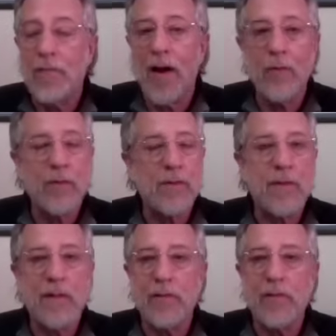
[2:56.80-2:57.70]
I was
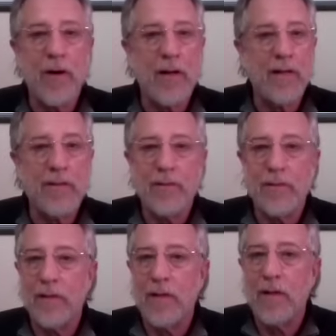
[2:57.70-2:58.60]
not afraid.
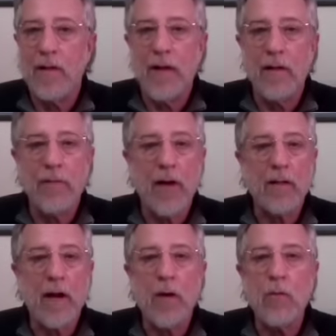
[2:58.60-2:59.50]
In fact,
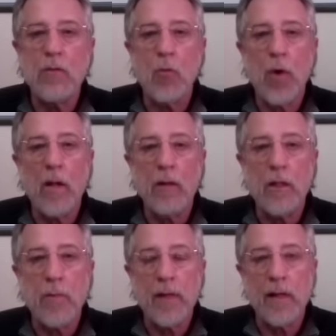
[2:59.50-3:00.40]
I was
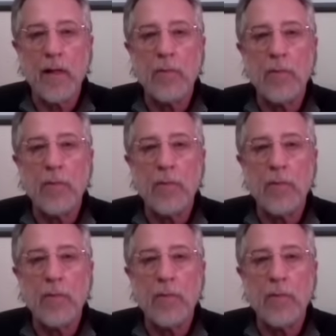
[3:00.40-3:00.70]
welcoming it